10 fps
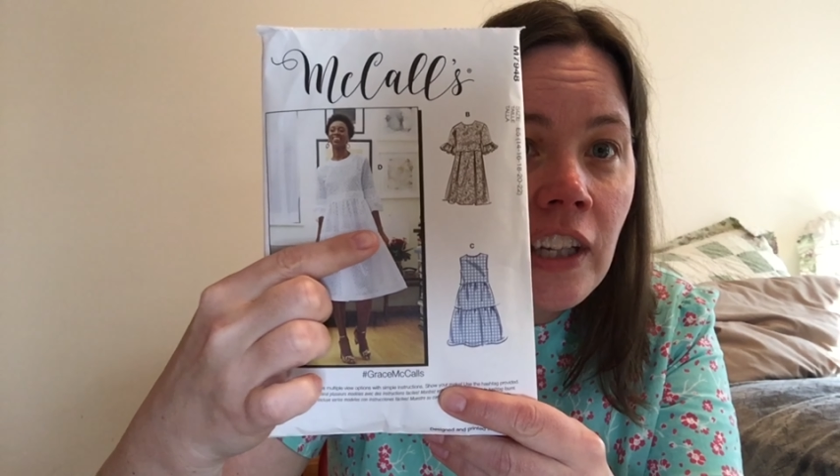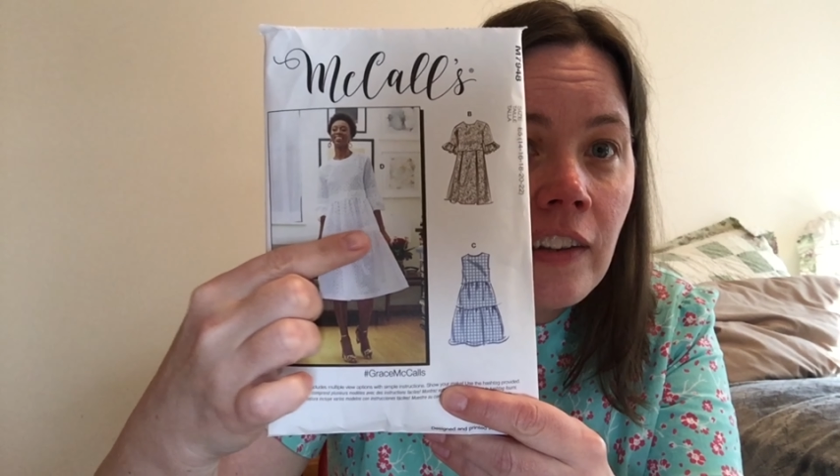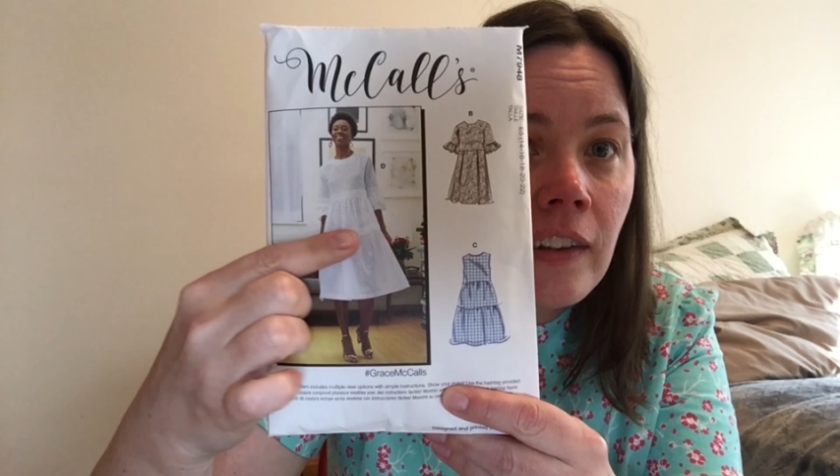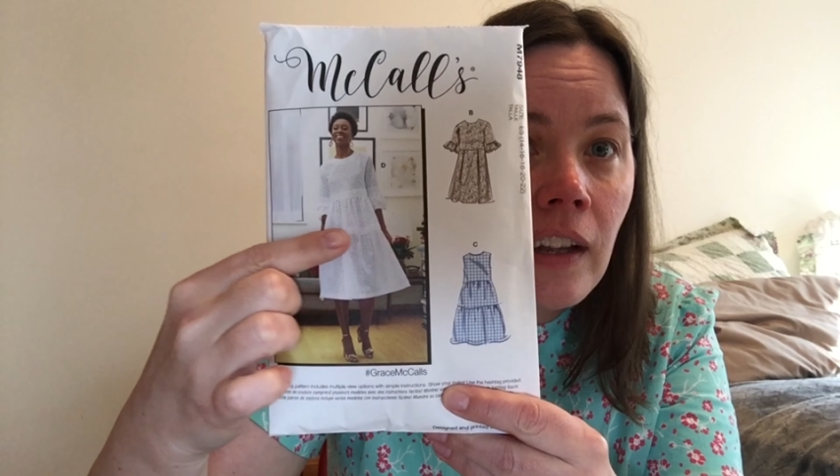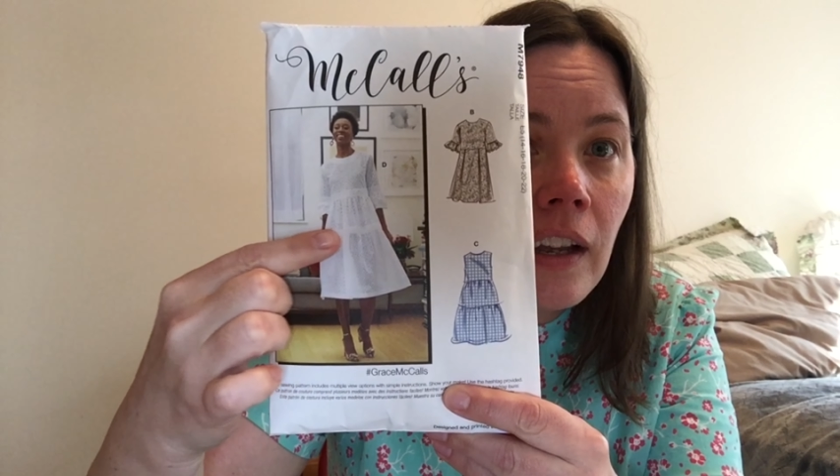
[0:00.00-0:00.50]

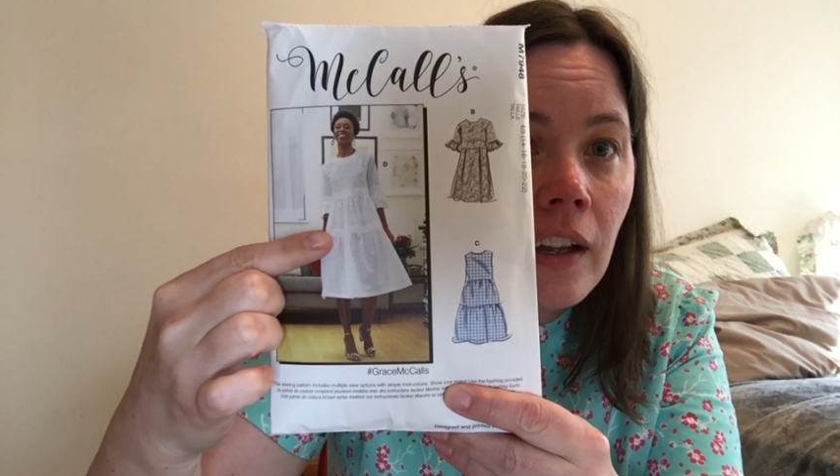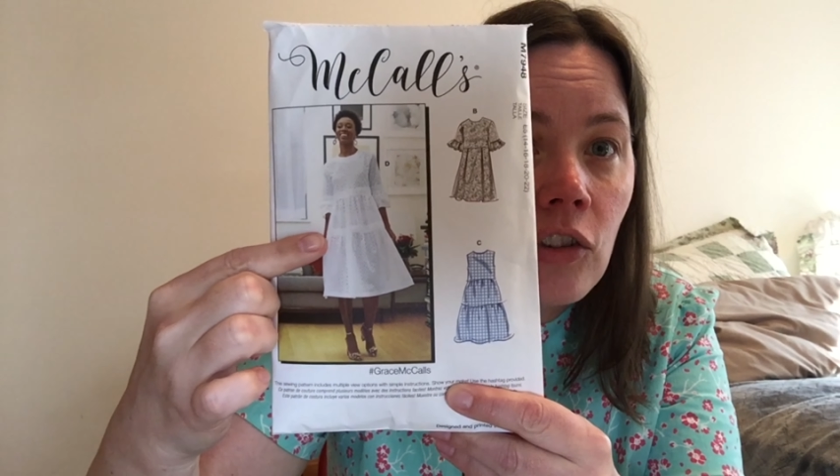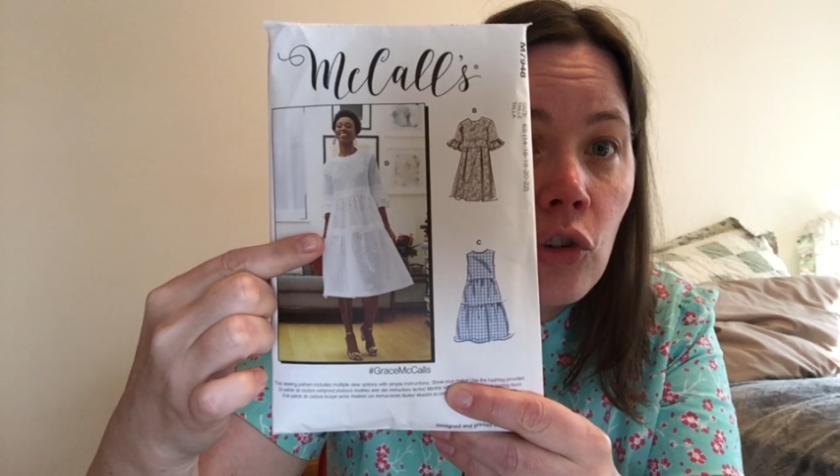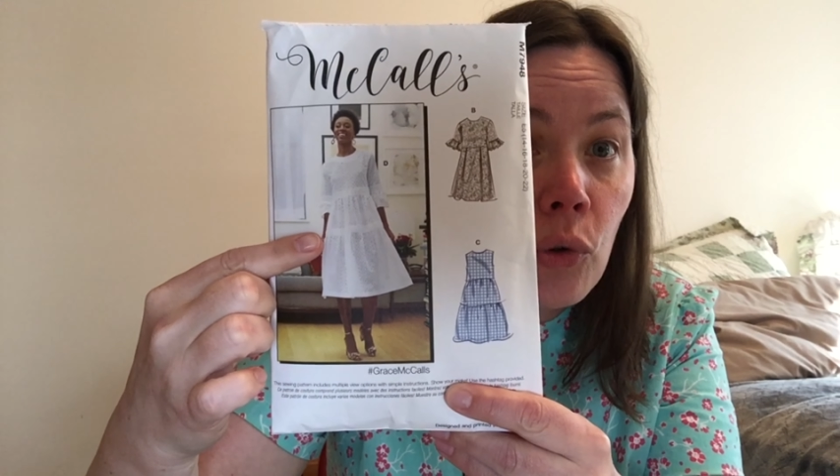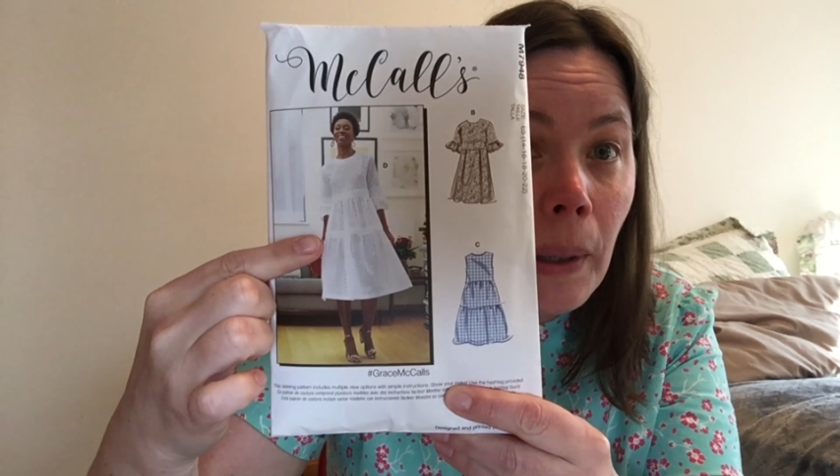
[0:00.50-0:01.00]
is uh,
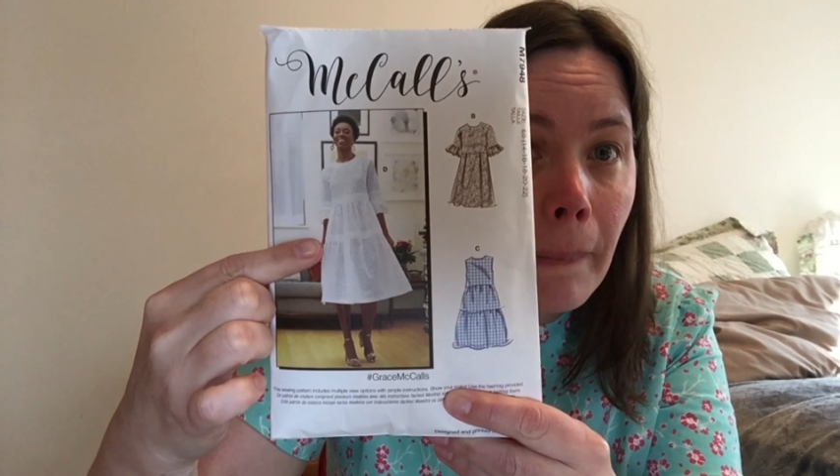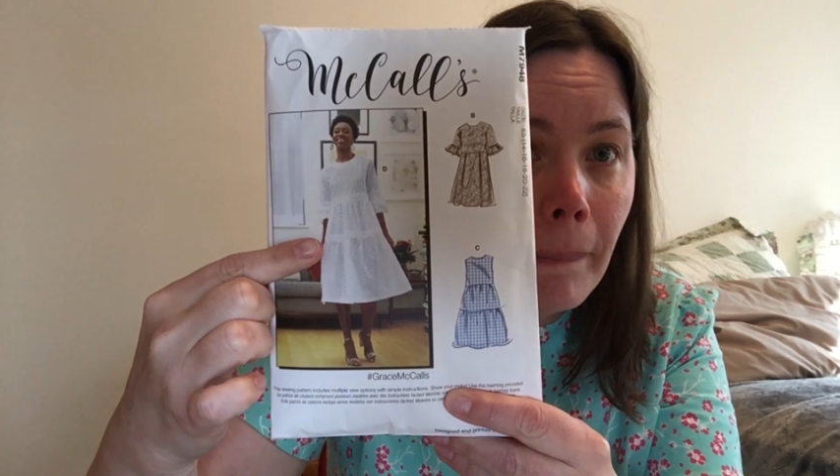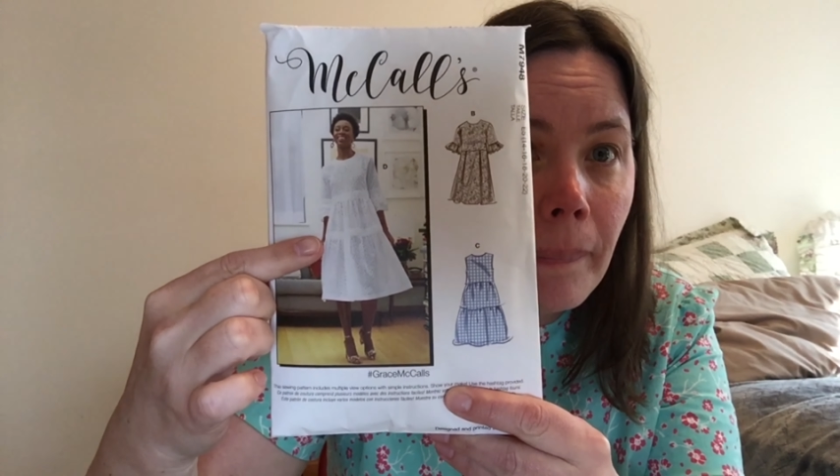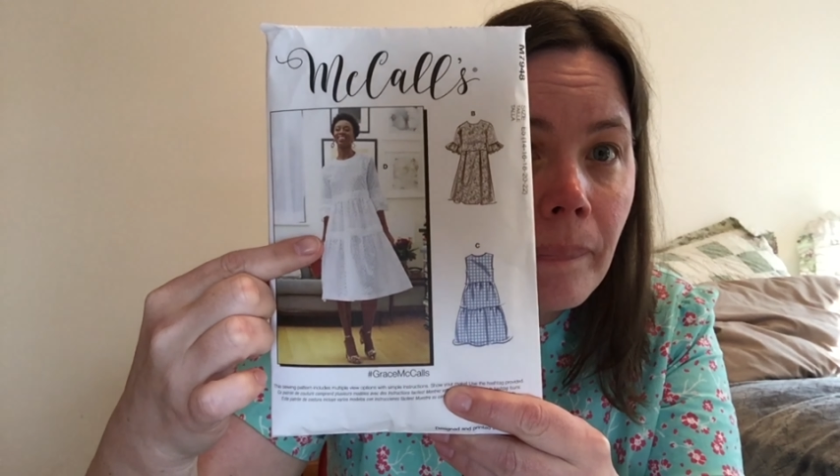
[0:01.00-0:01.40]
trim,